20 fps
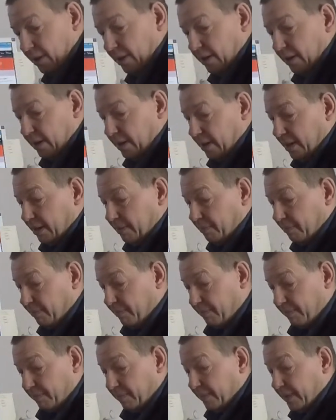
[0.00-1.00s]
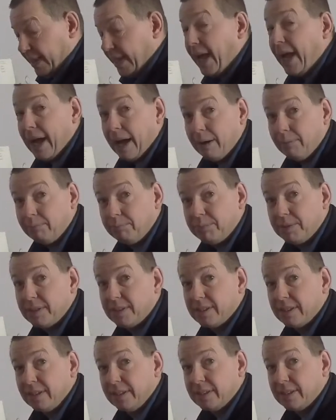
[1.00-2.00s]
some
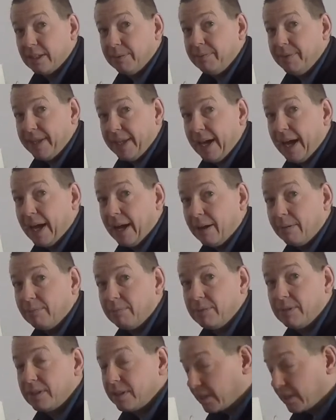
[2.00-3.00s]
of the apps